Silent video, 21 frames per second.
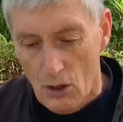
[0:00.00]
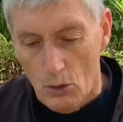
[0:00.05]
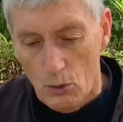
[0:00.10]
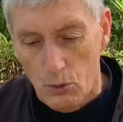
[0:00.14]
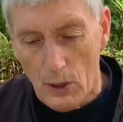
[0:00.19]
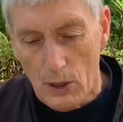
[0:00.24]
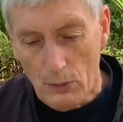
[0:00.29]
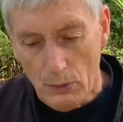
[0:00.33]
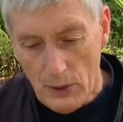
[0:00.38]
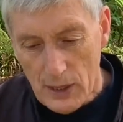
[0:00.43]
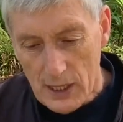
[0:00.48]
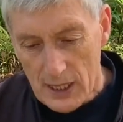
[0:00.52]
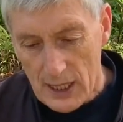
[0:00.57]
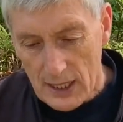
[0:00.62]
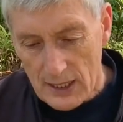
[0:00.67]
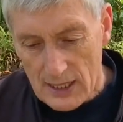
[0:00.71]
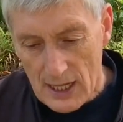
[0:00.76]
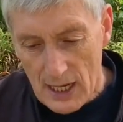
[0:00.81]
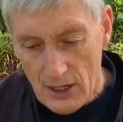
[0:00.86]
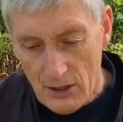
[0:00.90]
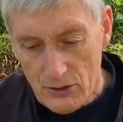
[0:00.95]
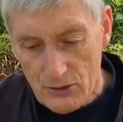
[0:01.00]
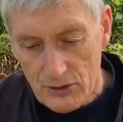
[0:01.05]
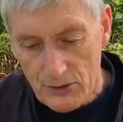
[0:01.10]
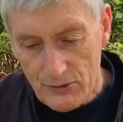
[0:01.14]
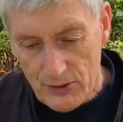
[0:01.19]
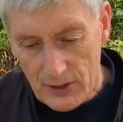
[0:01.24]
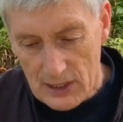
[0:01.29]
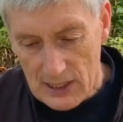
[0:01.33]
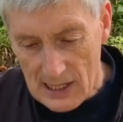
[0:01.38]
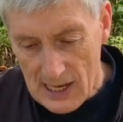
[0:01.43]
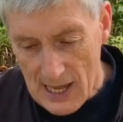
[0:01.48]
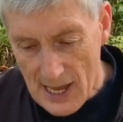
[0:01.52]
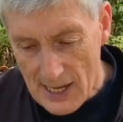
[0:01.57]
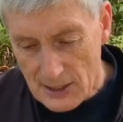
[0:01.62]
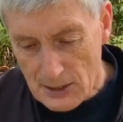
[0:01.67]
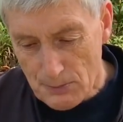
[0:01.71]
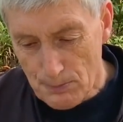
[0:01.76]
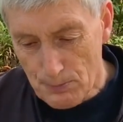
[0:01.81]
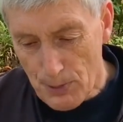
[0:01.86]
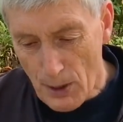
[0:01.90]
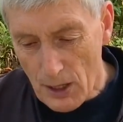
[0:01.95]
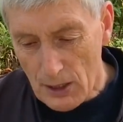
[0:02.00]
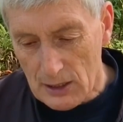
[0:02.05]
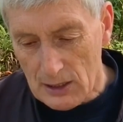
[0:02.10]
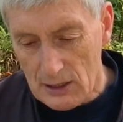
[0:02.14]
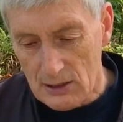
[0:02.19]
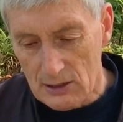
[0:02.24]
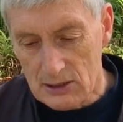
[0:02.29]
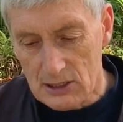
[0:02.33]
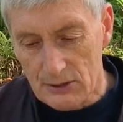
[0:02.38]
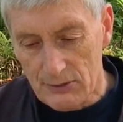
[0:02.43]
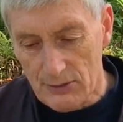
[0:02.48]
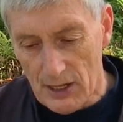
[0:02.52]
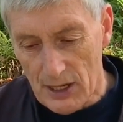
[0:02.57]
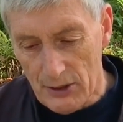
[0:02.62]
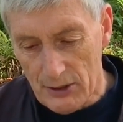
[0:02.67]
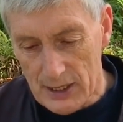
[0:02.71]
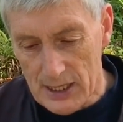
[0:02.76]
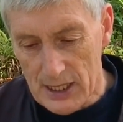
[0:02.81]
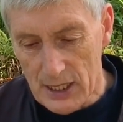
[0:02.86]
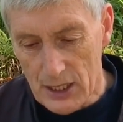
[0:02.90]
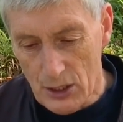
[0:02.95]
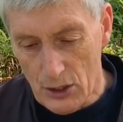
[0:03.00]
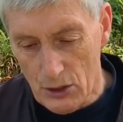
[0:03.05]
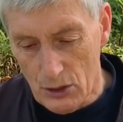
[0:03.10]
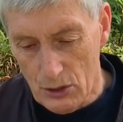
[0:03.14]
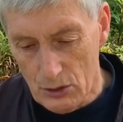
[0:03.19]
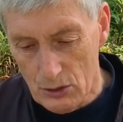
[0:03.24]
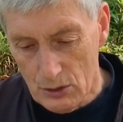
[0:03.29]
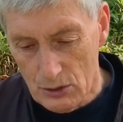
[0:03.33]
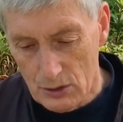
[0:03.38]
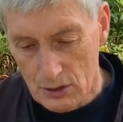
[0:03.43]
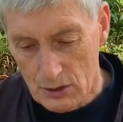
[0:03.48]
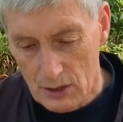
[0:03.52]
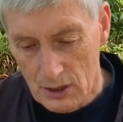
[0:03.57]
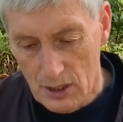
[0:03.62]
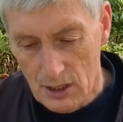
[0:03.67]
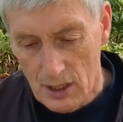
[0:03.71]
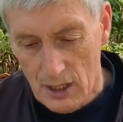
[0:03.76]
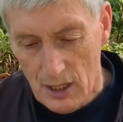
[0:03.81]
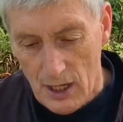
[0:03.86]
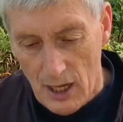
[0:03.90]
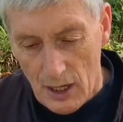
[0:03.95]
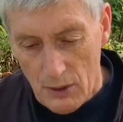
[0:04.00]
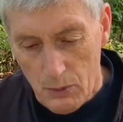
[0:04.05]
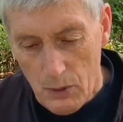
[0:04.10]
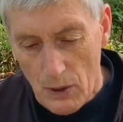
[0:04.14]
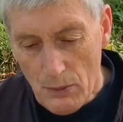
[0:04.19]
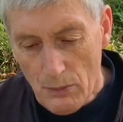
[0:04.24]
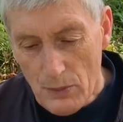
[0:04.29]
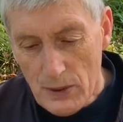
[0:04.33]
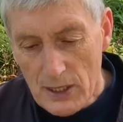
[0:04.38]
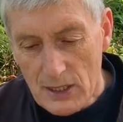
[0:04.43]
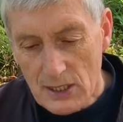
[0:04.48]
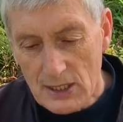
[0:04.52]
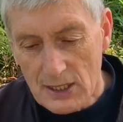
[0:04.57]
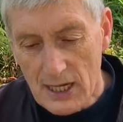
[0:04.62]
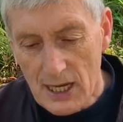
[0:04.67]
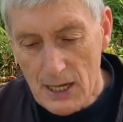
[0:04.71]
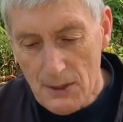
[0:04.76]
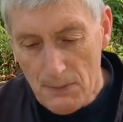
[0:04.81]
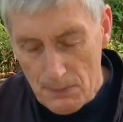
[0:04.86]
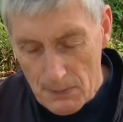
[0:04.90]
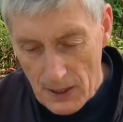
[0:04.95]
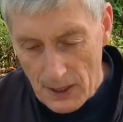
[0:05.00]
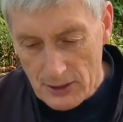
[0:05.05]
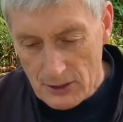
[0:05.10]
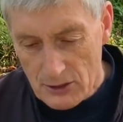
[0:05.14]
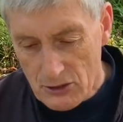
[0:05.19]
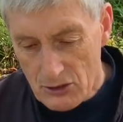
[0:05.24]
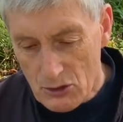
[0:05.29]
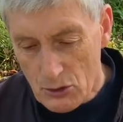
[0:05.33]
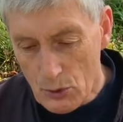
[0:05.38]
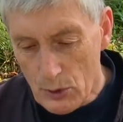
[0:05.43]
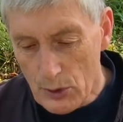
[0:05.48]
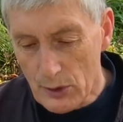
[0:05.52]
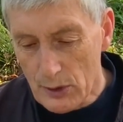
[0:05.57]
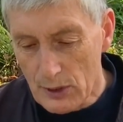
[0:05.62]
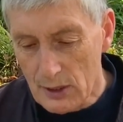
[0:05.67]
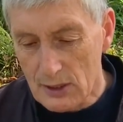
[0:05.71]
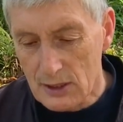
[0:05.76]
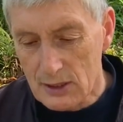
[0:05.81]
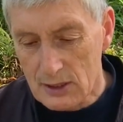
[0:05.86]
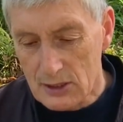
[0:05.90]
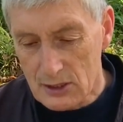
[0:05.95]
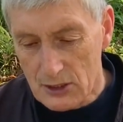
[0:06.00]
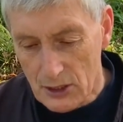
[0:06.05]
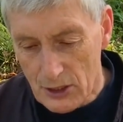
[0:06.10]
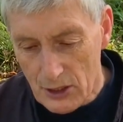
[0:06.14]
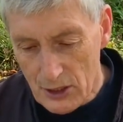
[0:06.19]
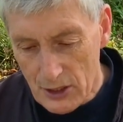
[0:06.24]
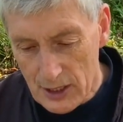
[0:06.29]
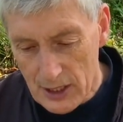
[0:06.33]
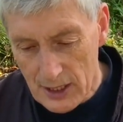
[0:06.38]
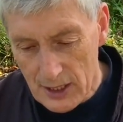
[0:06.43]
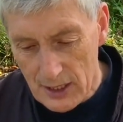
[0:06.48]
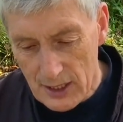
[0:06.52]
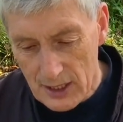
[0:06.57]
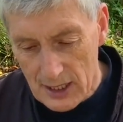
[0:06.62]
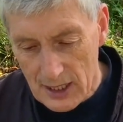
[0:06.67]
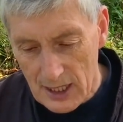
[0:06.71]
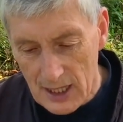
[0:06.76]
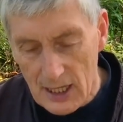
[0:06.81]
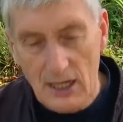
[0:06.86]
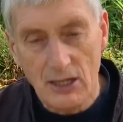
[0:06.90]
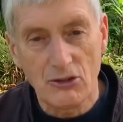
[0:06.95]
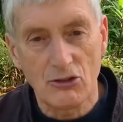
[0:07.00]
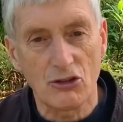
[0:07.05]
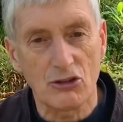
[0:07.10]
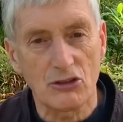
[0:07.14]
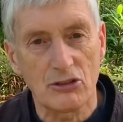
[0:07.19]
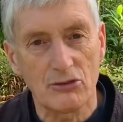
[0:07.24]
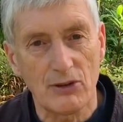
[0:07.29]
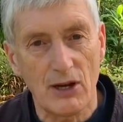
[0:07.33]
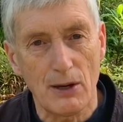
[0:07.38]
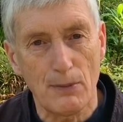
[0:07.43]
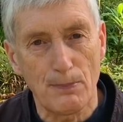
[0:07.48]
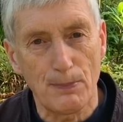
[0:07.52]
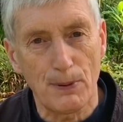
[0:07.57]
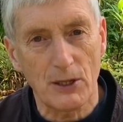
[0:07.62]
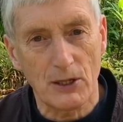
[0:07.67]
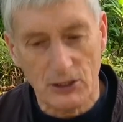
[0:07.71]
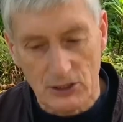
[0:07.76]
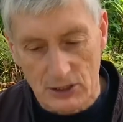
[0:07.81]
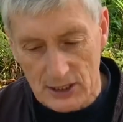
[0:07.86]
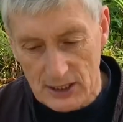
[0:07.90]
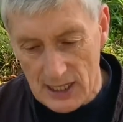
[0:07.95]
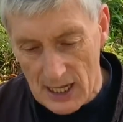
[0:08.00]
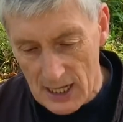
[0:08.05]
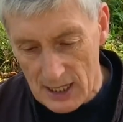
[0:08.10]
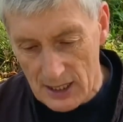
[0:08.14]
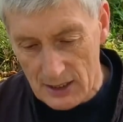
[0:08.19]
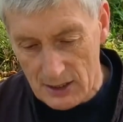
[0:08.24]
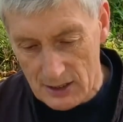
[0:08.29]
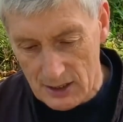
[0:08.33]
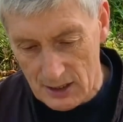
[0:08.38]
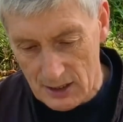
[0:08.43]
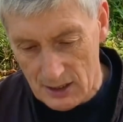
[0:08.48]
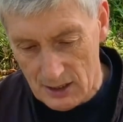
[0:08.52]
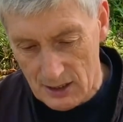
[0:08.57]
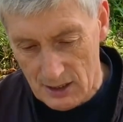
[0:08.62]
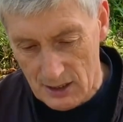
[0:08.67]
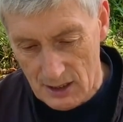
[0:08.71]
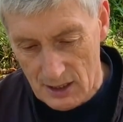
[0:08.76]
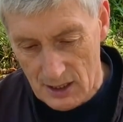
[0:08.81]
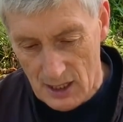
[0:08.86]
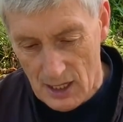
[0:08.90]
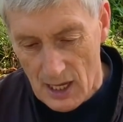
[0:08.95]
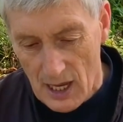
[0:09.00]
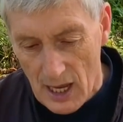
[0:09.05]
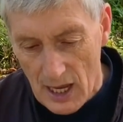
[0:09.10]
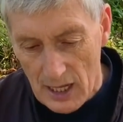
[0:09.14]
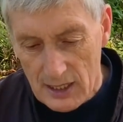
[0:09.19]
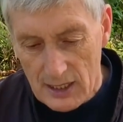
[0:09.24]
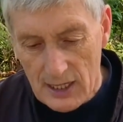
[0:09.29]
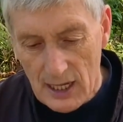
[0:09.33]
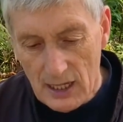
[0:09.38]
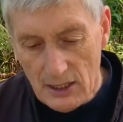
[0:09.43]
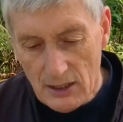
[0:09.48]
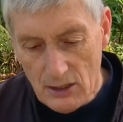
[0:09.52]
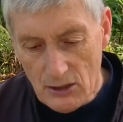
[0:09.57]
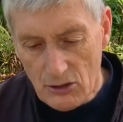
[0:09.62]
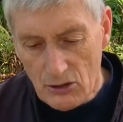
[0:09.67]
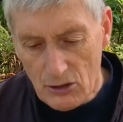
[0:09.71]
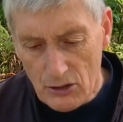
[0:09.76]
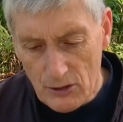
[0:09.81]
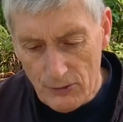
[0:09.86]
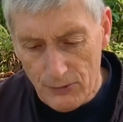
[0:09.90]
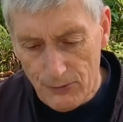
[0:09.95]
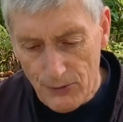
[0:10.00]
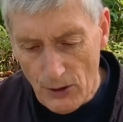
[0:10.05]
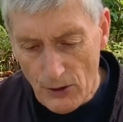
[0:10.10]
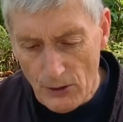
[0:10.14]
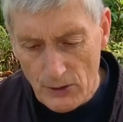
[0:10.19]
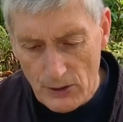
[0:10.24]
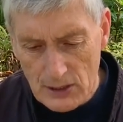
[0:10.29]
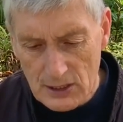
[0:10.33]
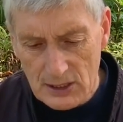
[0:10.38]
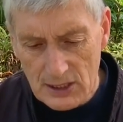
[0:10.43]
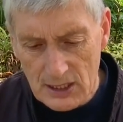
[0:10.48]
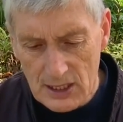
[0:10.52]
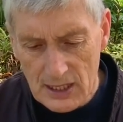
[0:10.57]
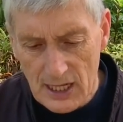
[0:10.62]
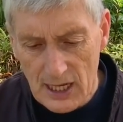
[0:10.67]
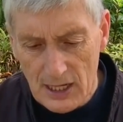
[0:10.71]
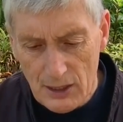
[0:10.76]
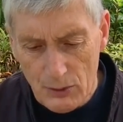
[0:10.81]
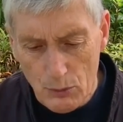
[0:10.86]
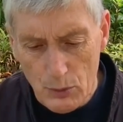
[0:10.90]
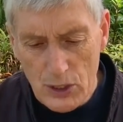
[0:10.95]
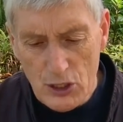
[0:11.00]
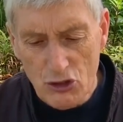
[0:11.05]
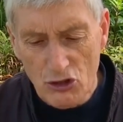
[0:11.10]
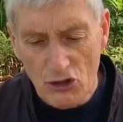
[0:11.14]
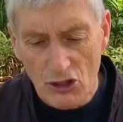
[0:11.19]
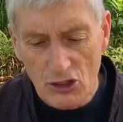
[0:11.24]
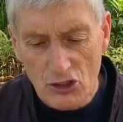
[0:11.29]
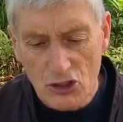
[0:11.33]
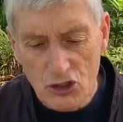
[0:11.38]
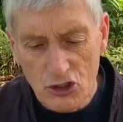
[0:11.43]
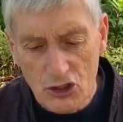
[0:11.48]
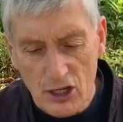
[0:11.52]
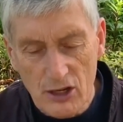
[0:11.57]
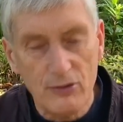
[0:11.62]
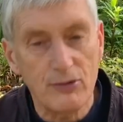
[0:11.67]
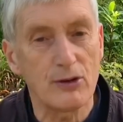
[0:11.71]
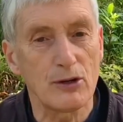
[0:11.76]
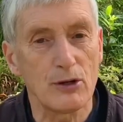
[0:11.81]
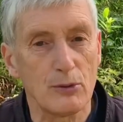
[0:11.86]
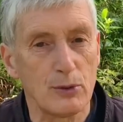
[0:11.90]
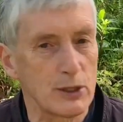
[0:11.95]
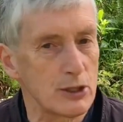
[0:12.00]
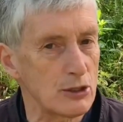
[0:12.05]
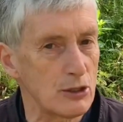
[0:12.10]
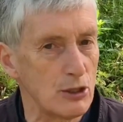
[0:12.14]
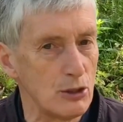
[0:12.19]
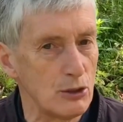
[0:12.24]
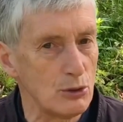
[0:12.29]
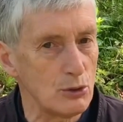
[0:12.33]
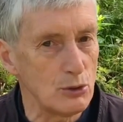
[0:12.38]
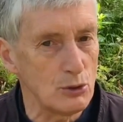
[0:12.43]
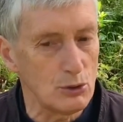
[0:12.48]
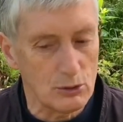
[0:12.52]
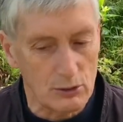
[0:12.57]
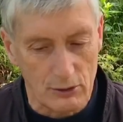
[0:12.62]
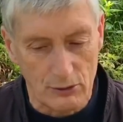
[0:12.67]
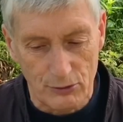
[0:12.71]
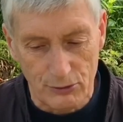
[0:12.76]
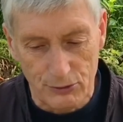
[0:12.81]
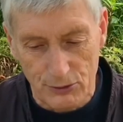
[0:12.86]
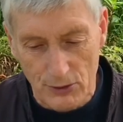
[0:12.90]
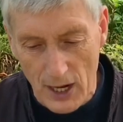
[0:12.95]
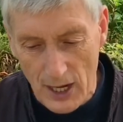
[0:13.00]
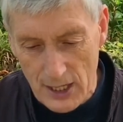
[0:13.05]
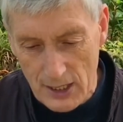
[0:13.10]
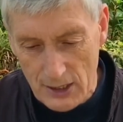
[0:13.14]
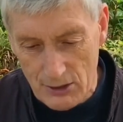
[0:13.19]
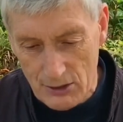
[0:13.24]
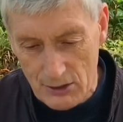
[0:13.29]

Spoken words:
when we get out of the glass bottles of our ego And when we escape like squirrels turning in the cages of our personality and get into the forests again, we shall shiver with cold and fright,